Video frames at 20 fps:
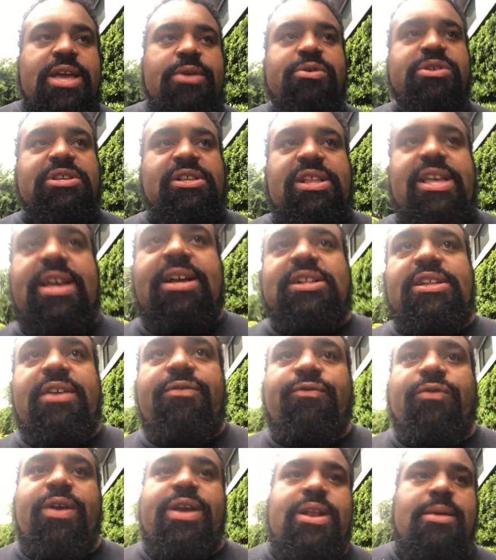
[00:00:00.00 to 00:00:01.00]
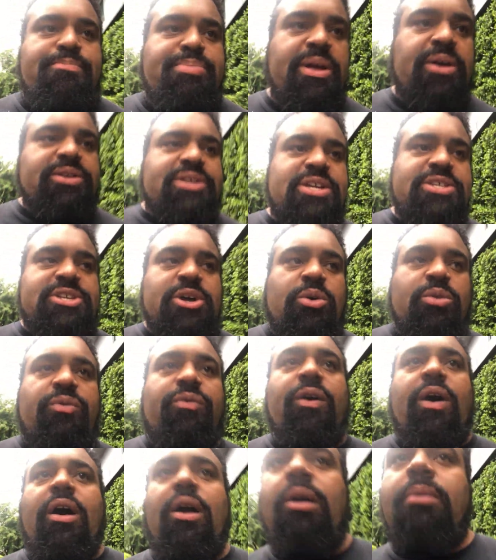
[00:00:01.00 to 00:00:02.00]
He was legally free to build his own
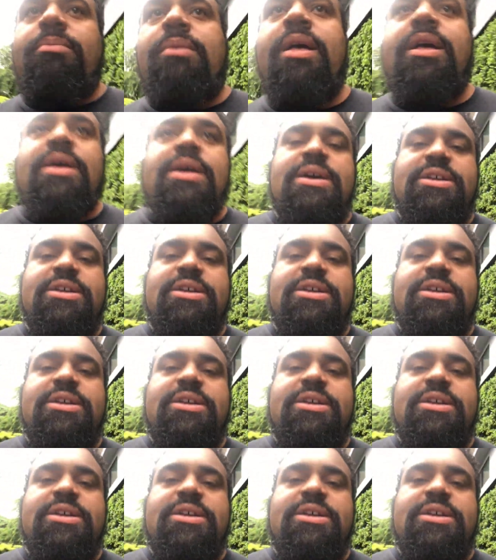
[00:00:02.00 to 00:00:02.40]
farm,